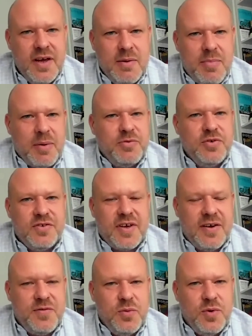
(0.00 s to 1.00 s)
Perhaps you could say
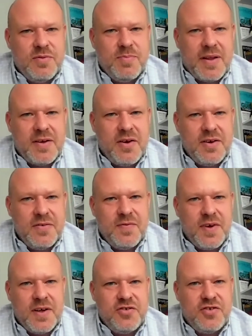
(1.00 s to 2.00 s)
a few words about the kind
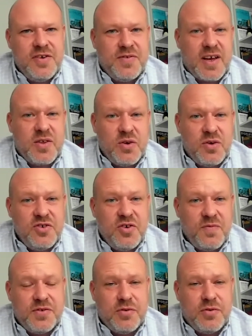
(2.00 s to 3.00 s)
of chief technology
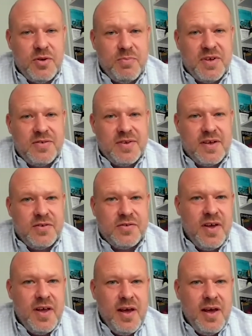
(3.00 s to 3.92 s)
officer in your business,